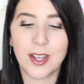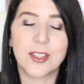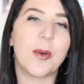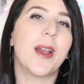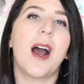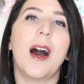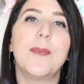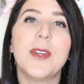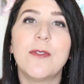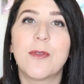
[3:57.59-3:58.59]
So I
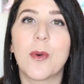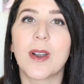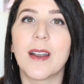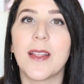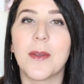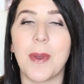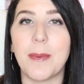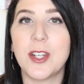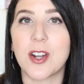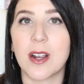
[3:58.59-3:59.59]
opted for the
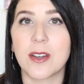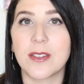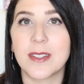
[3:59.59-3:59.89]
Baby Jogger